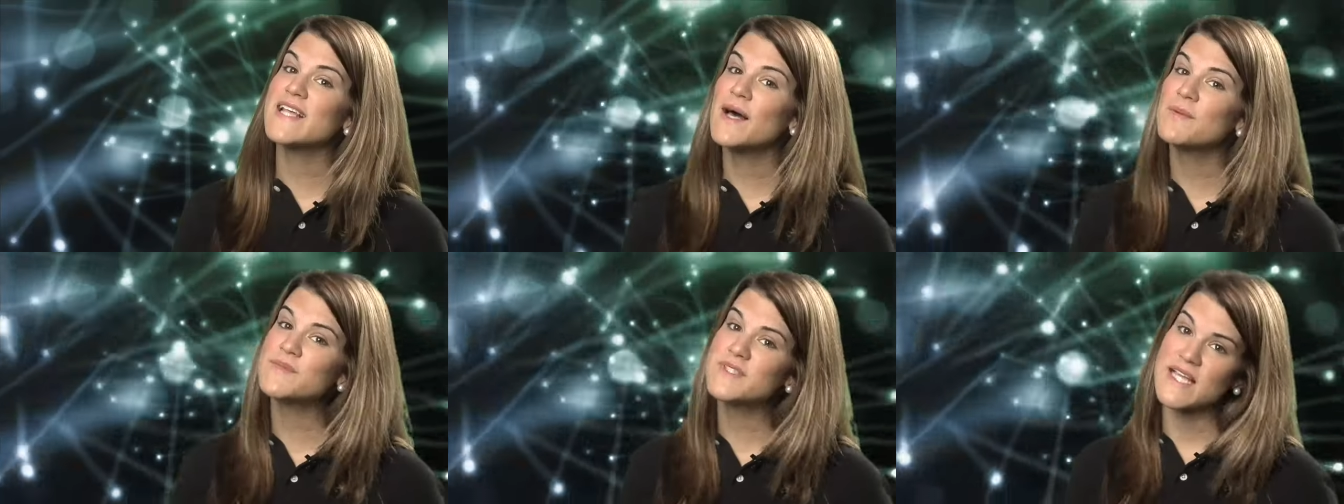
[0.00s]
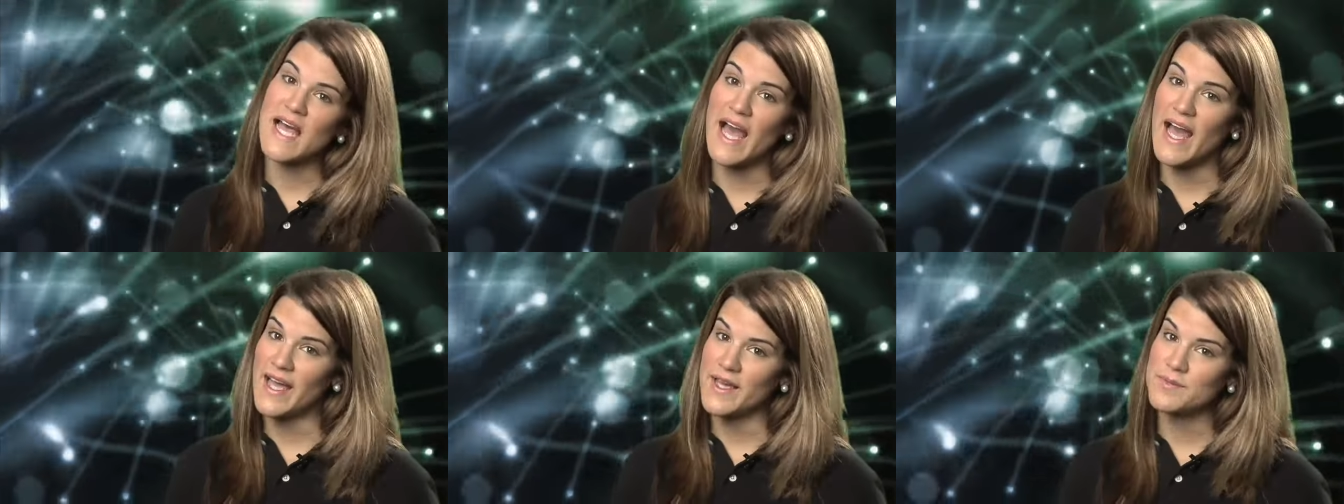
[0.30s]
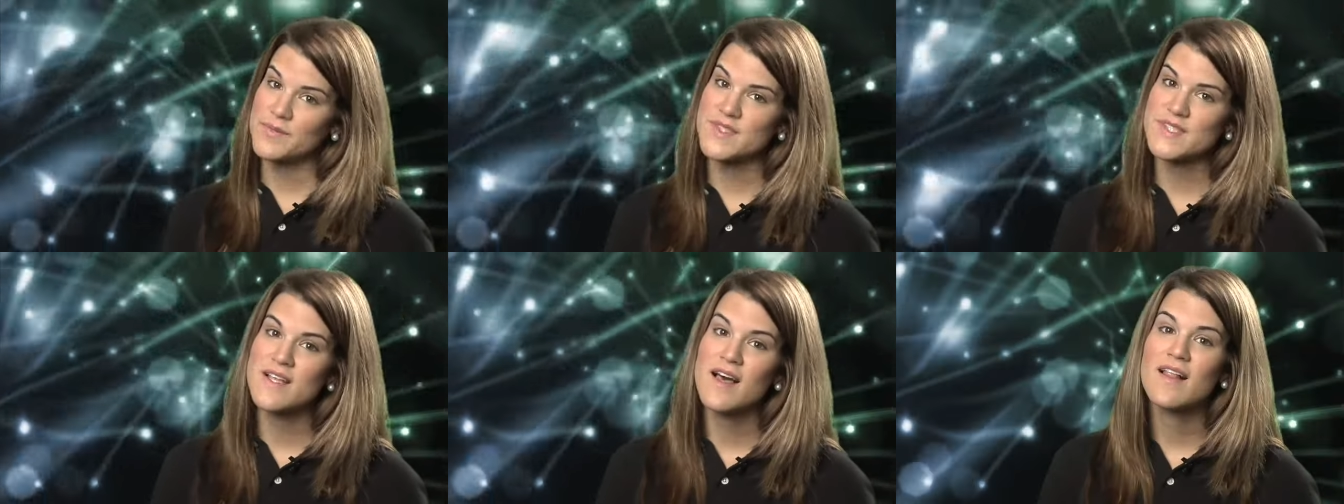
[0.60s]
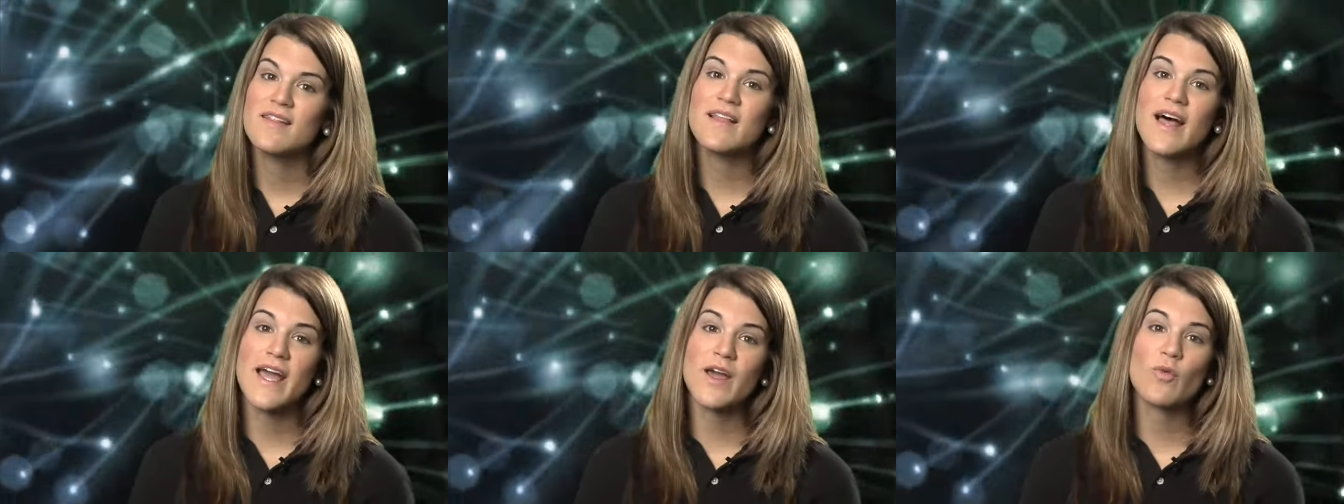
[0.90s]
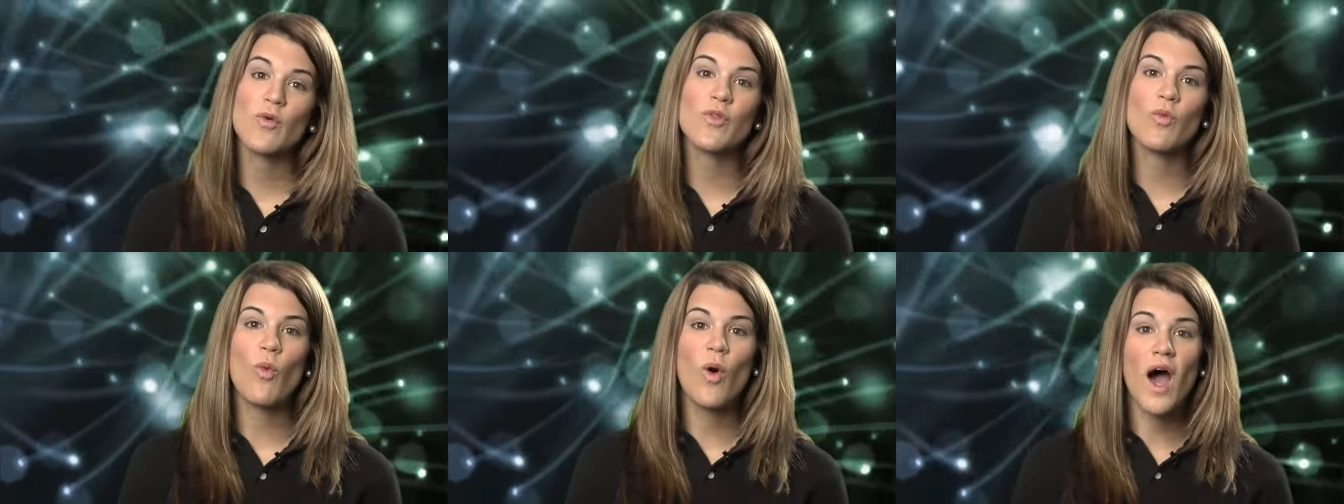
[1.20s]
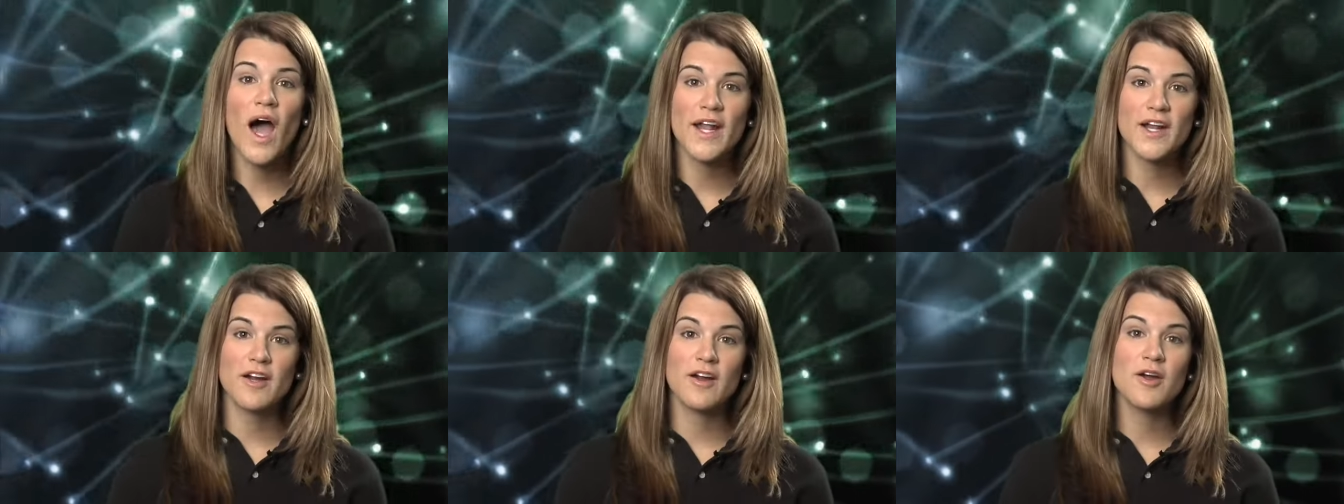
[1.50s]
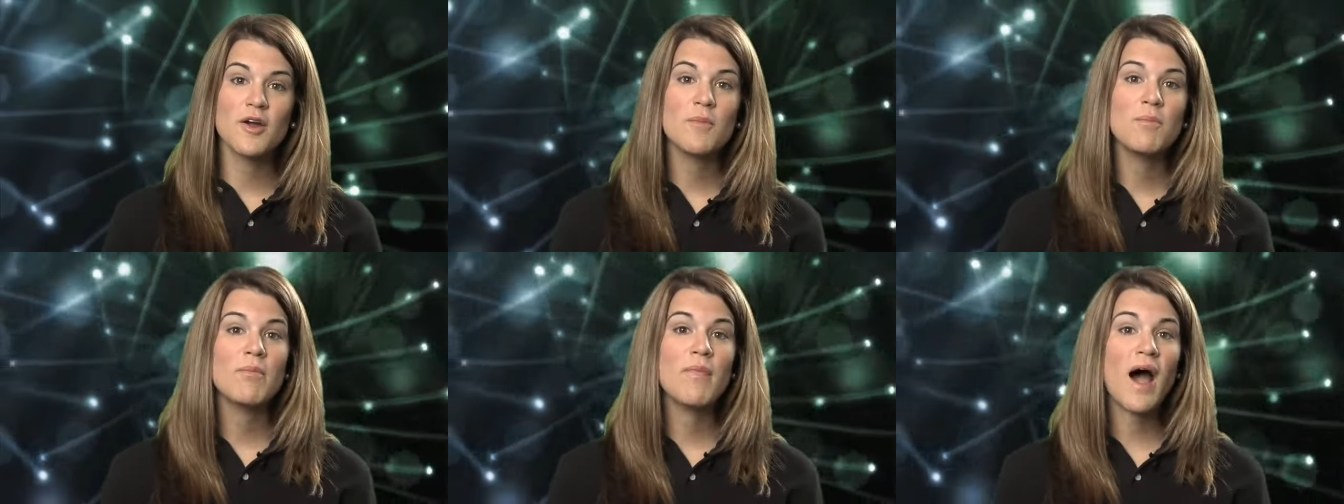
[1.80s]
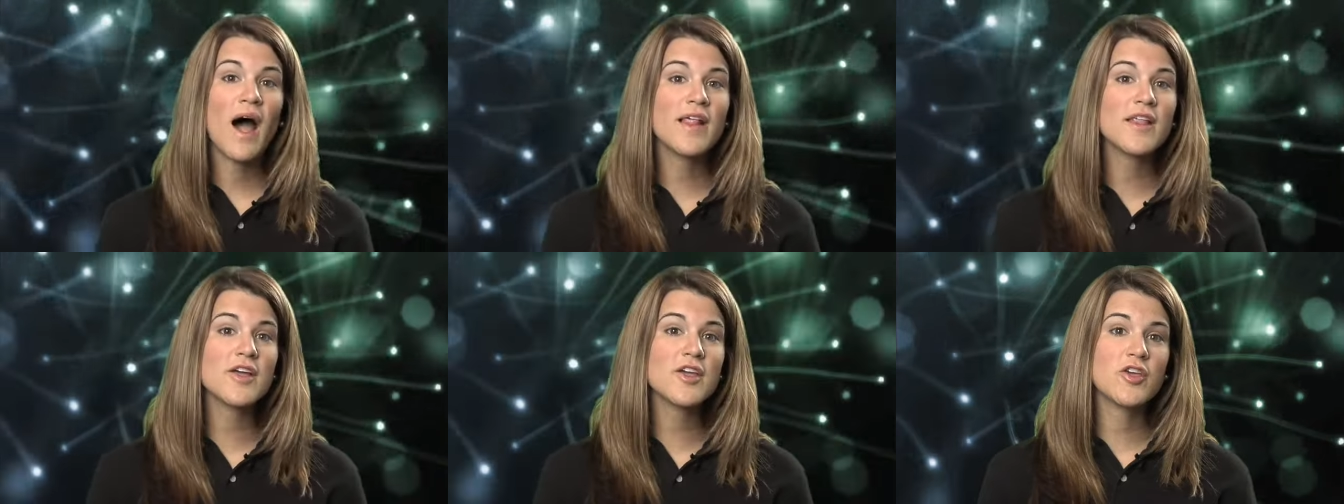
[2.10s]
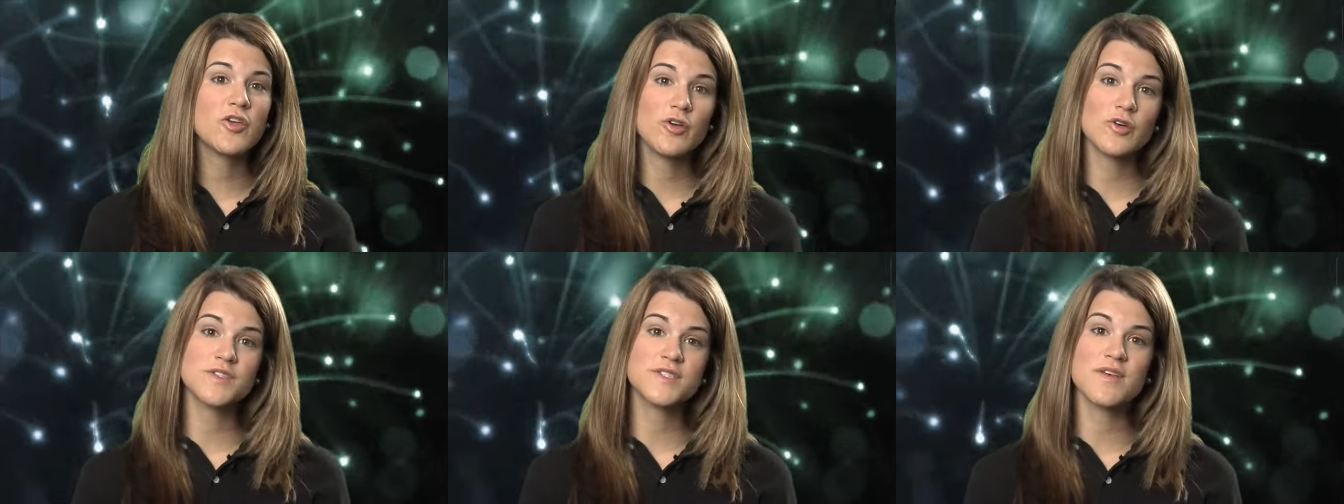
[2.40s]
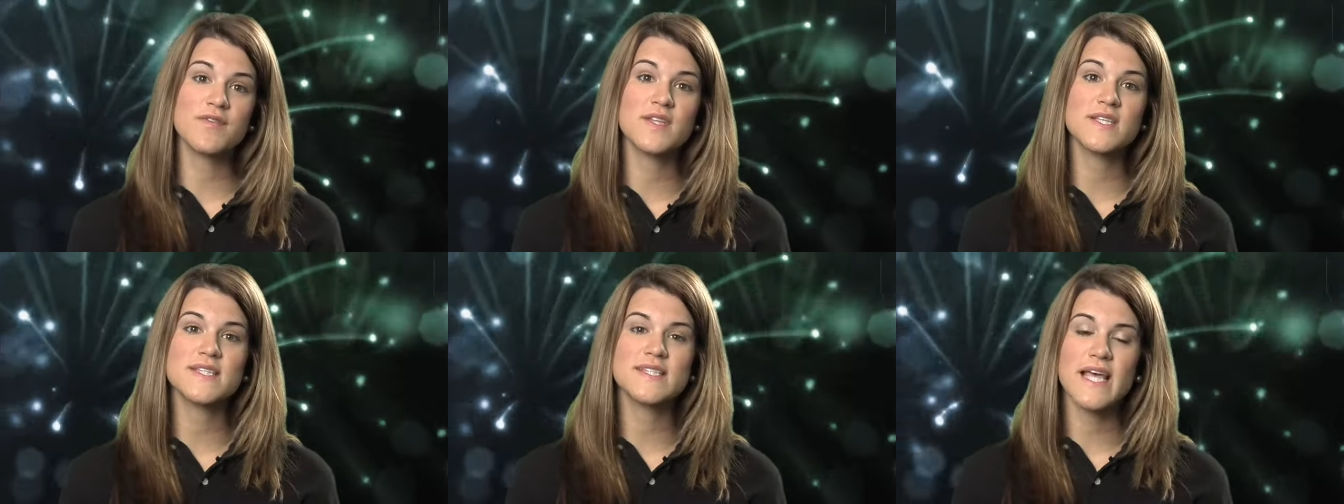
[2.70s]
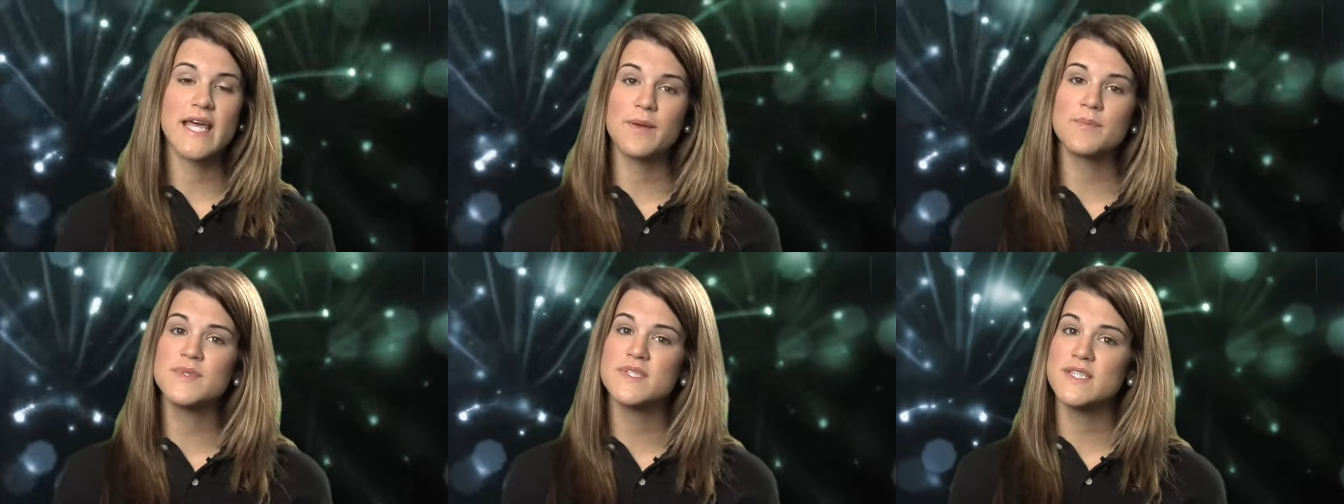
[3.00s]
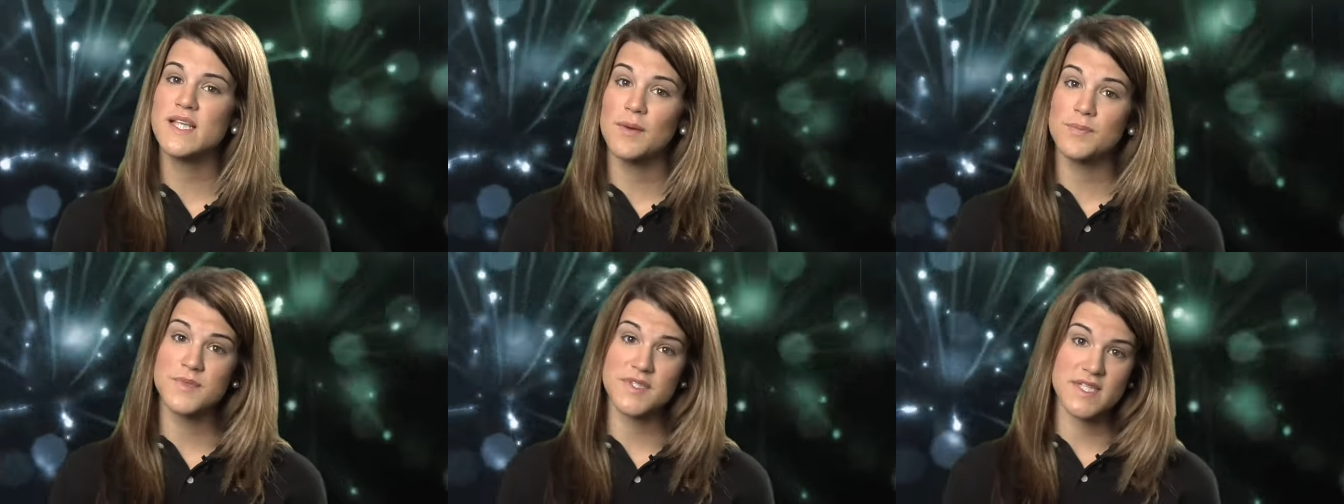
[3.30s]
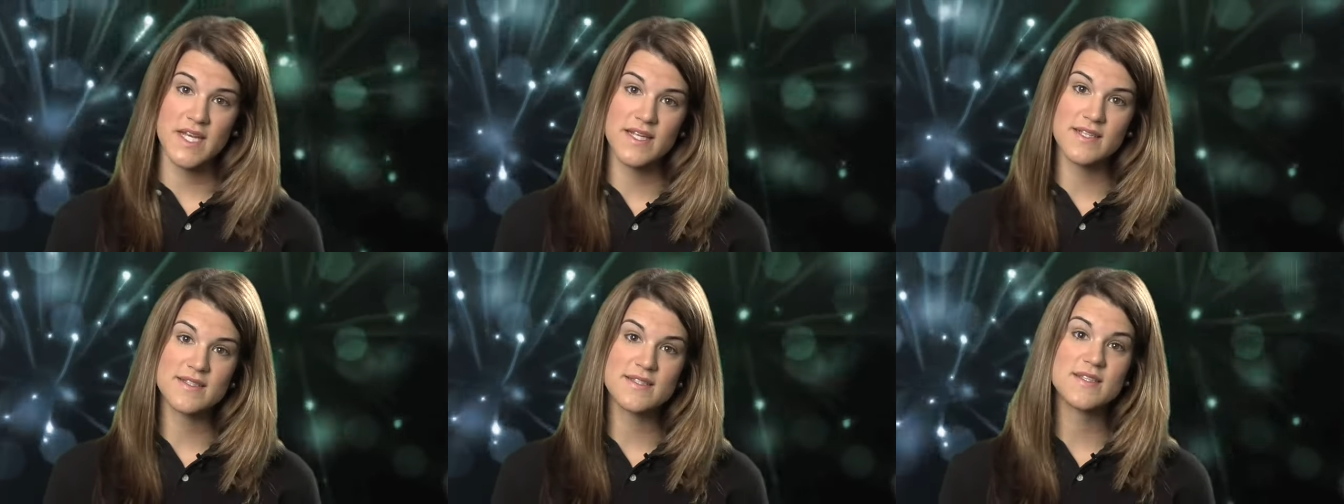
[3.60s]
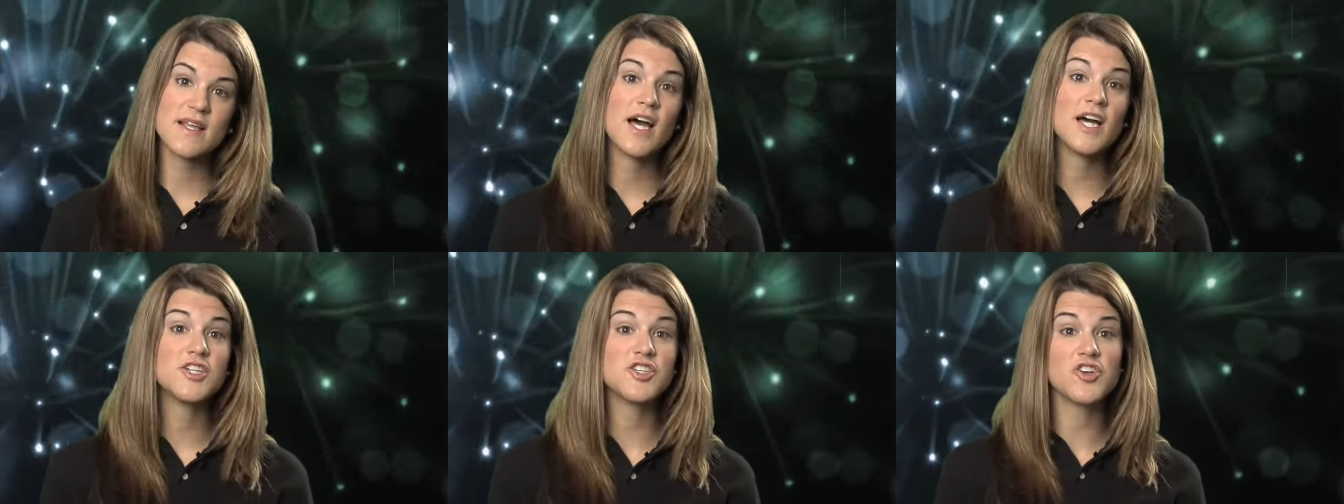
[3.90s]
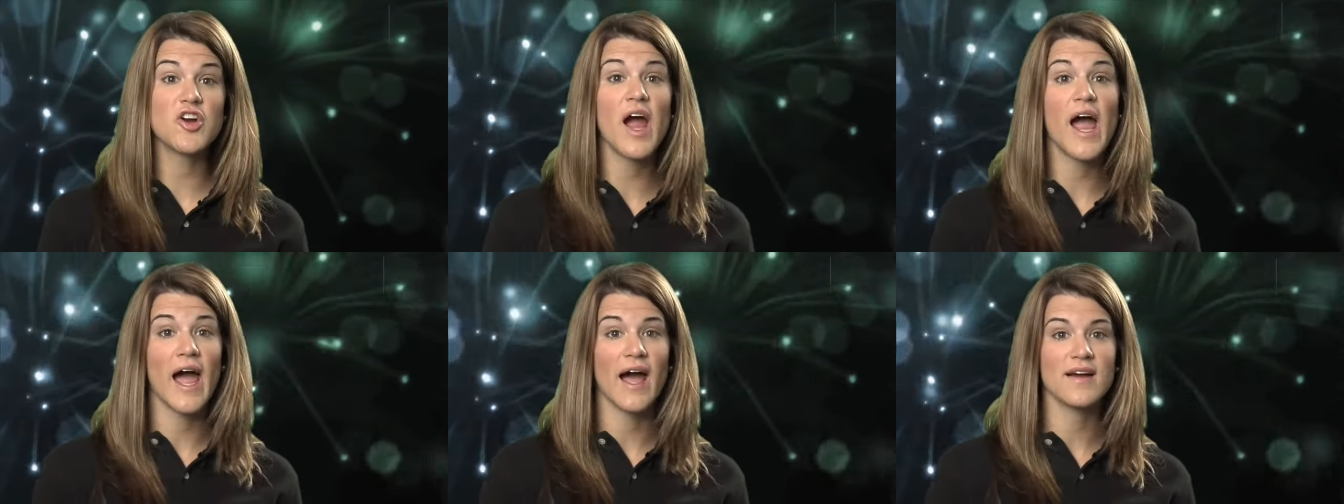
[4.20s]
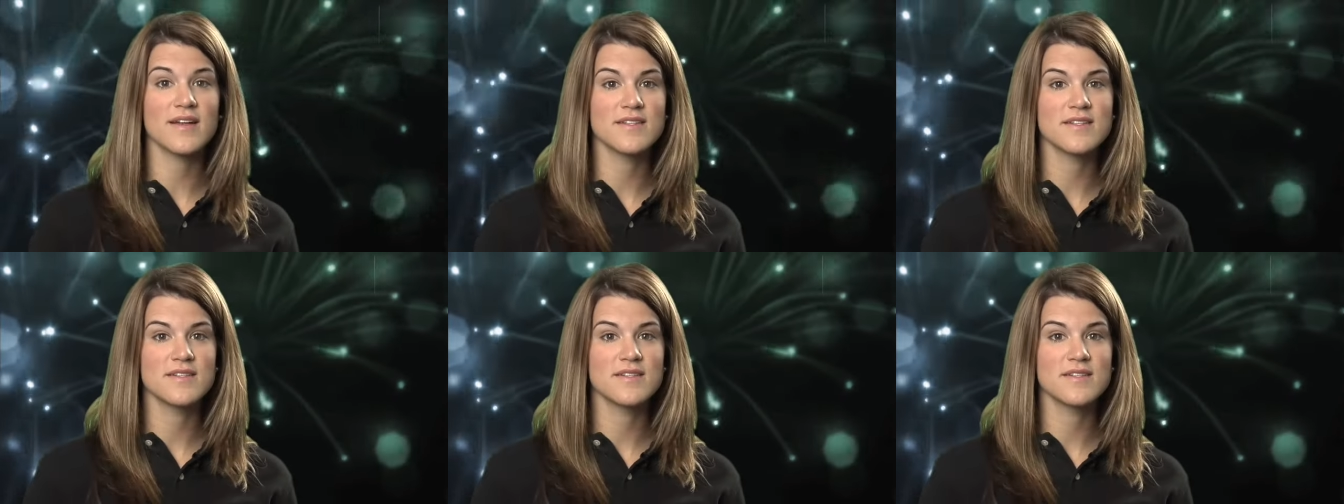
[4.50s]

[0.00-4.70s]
sometimes, like with water, molecules of the same substance attract.